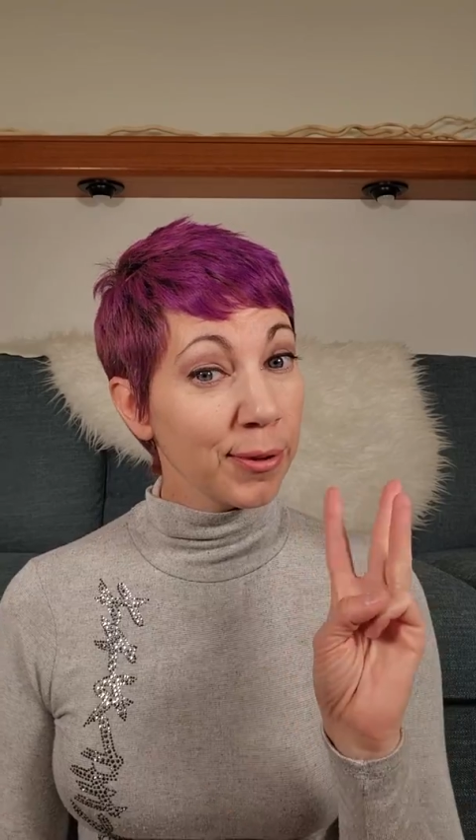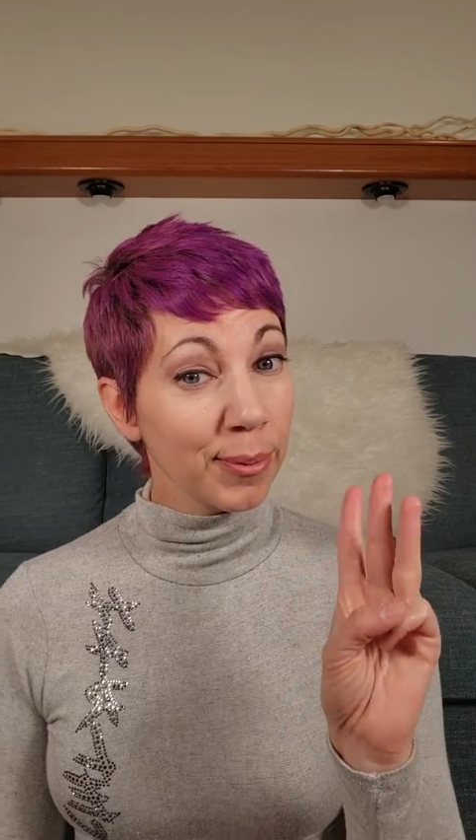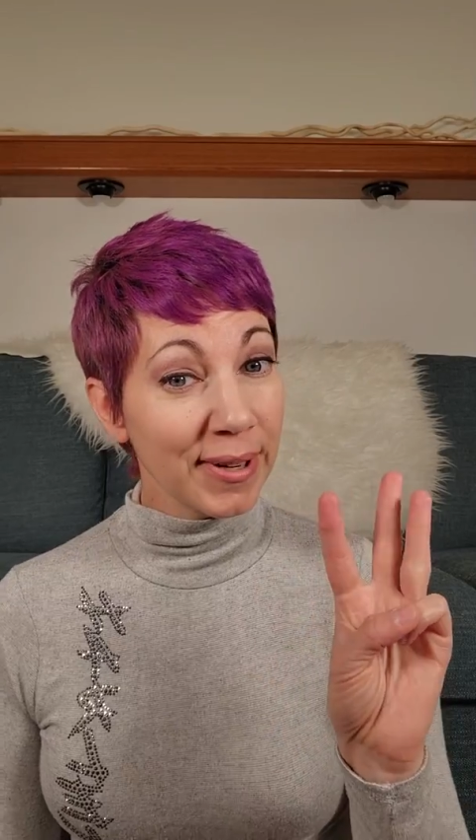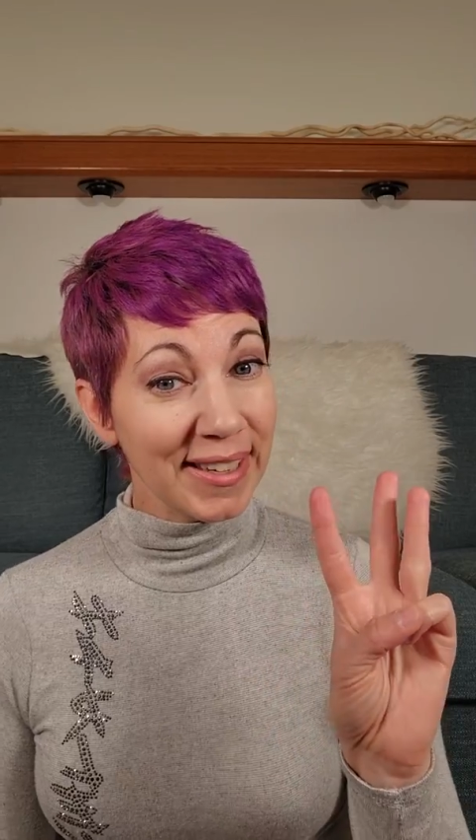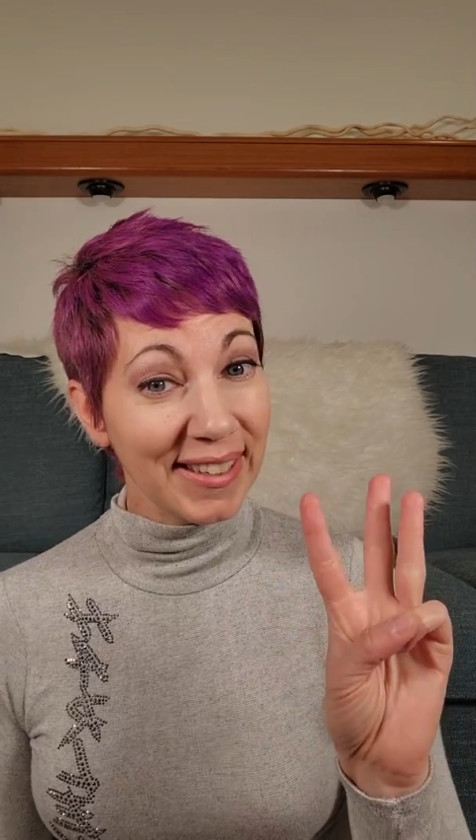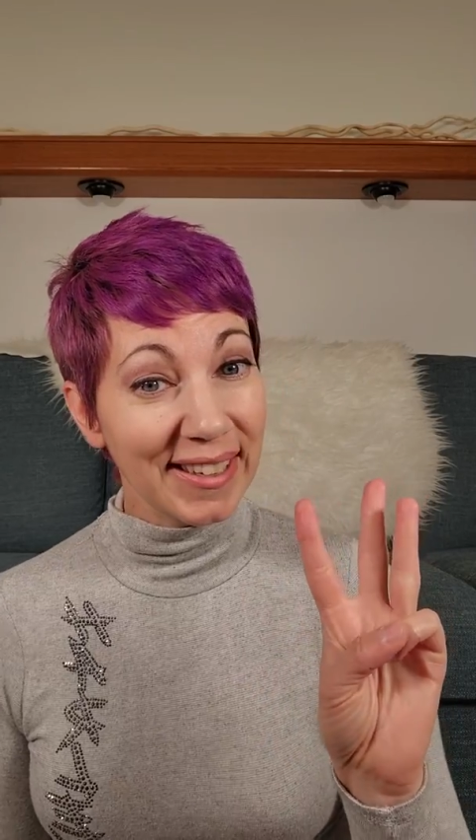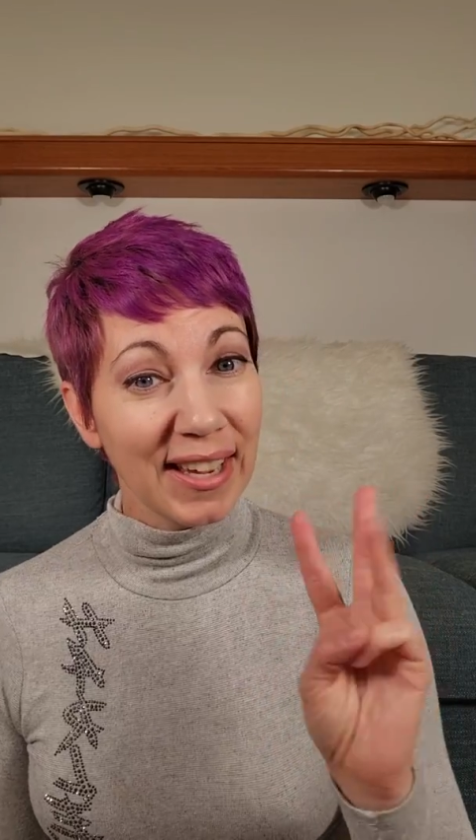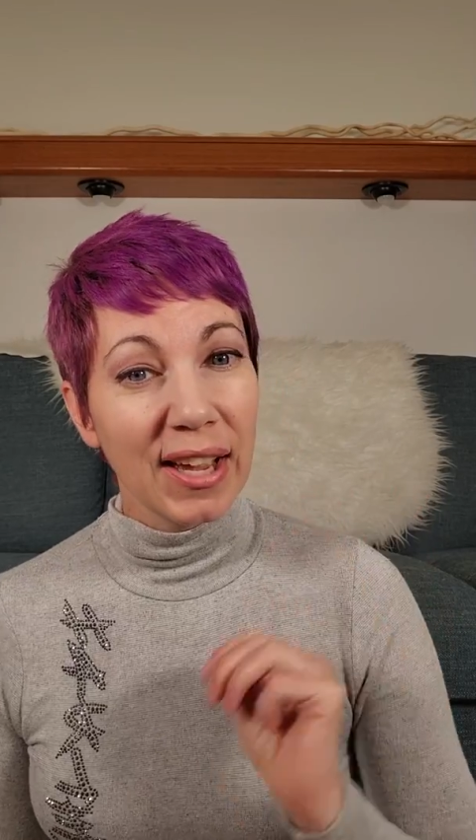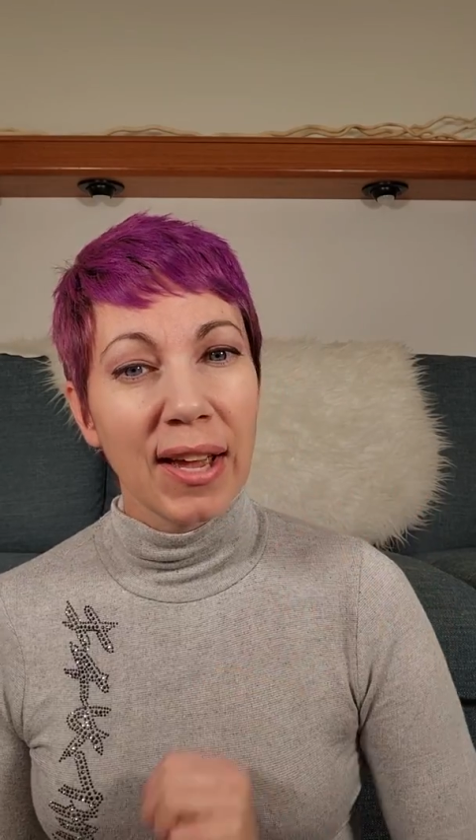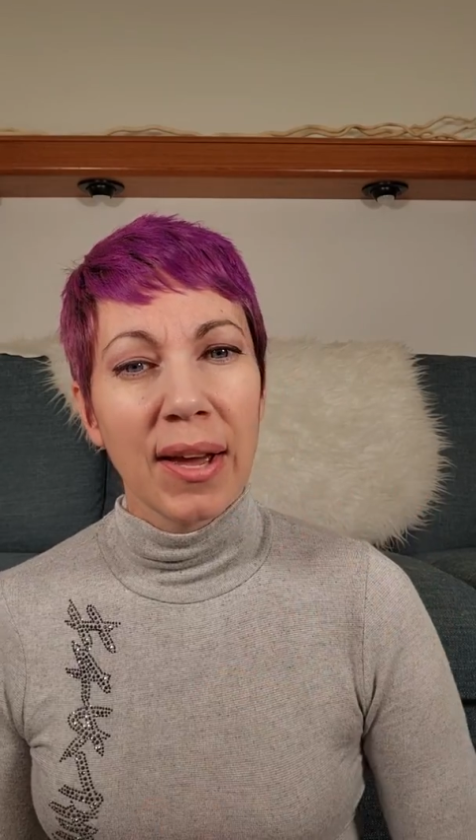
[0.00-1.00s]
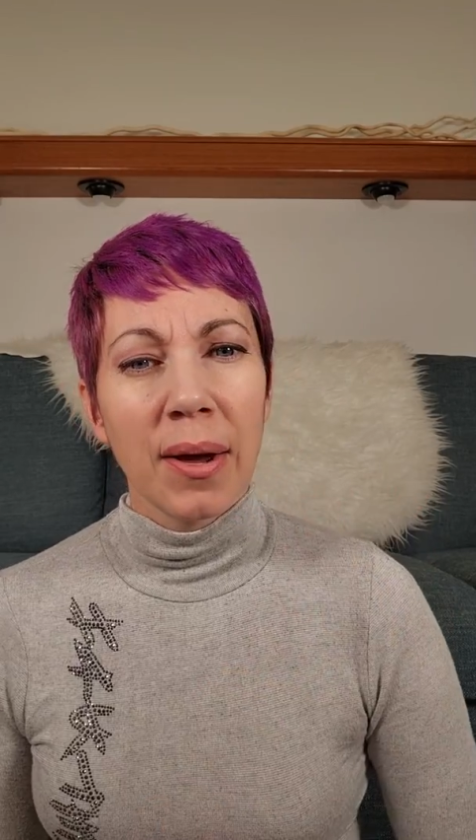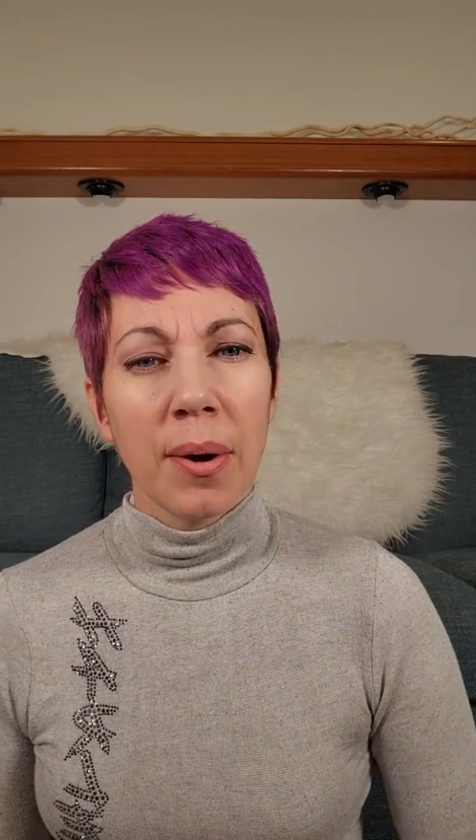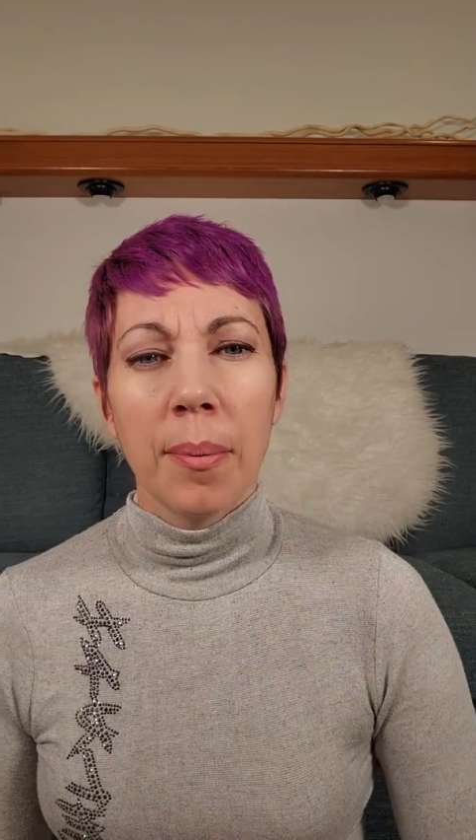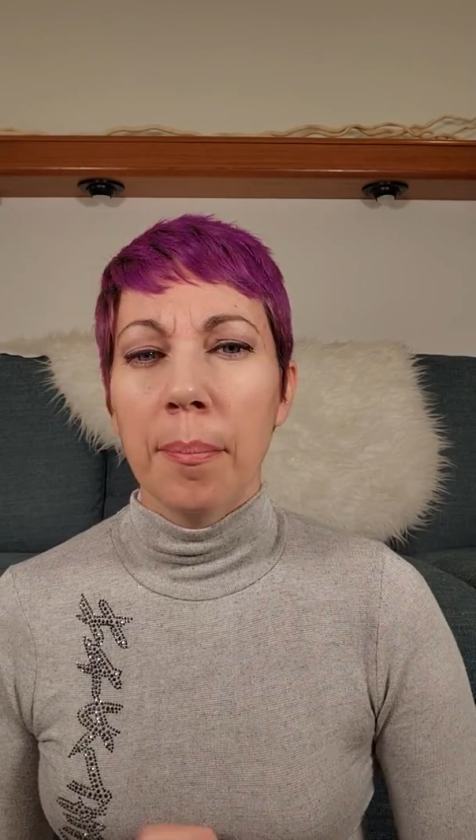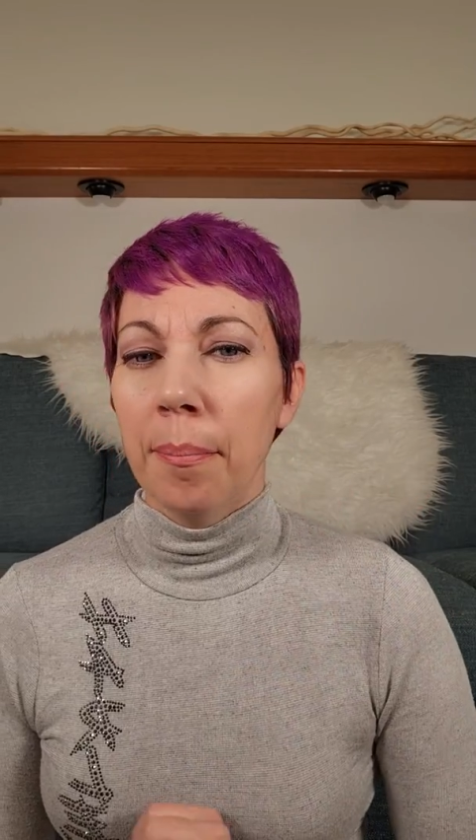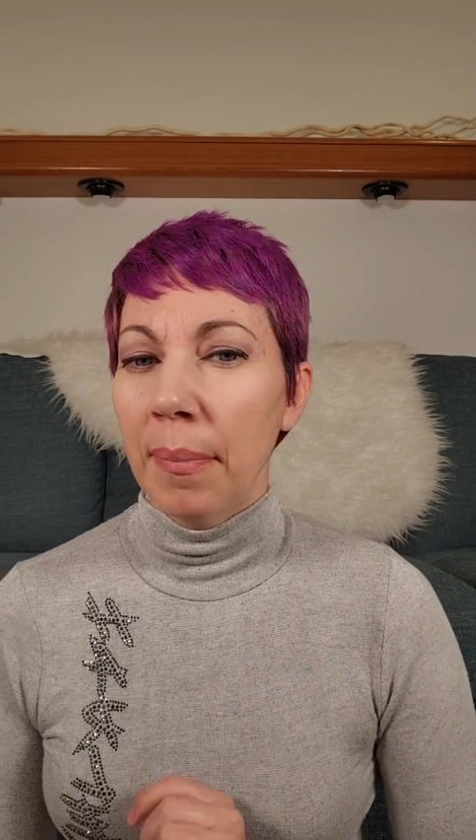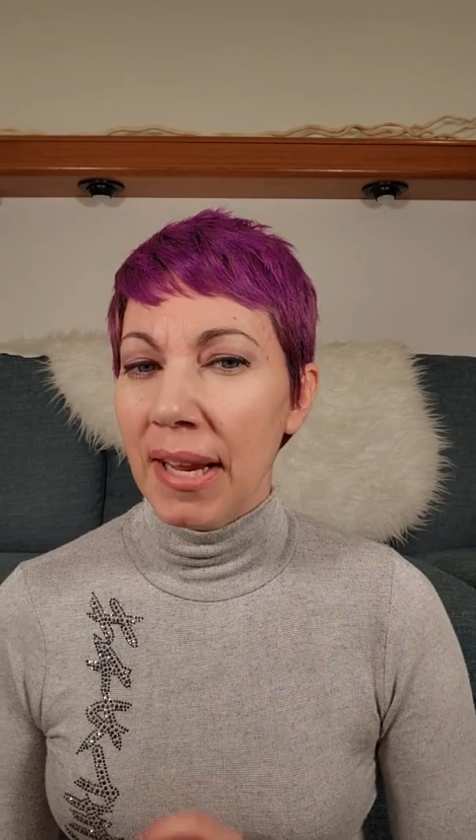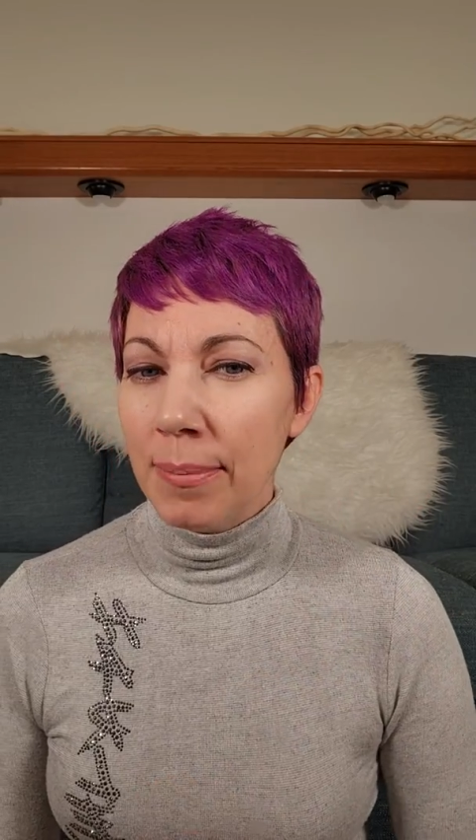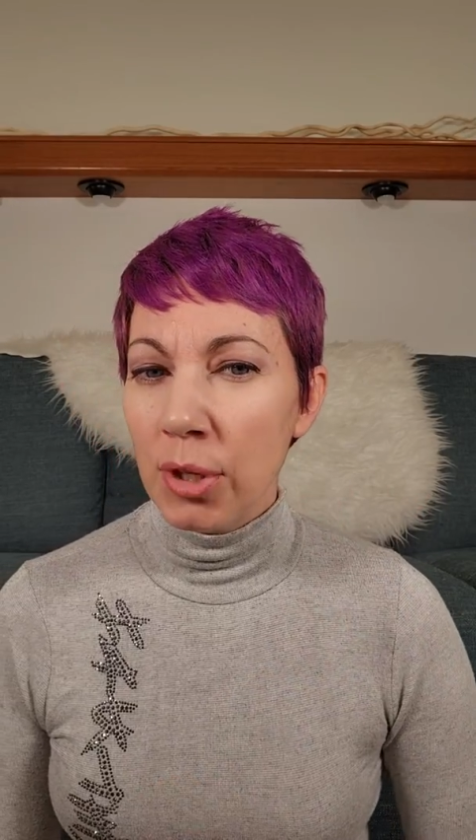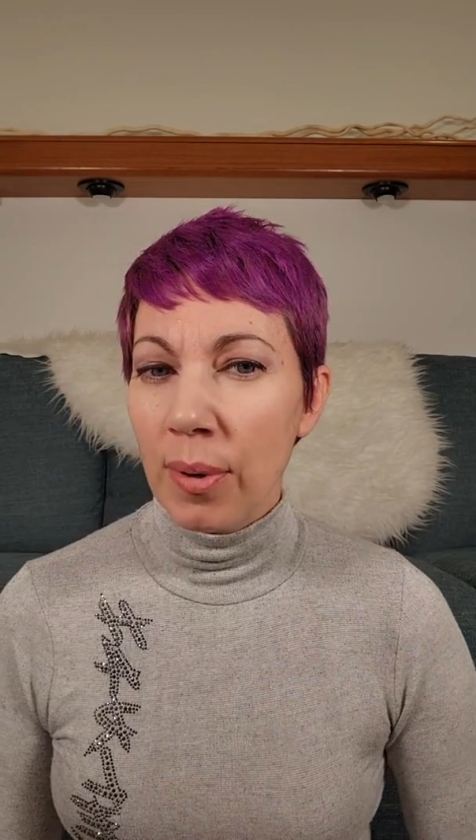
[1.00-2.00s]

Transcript: 3. Maybe you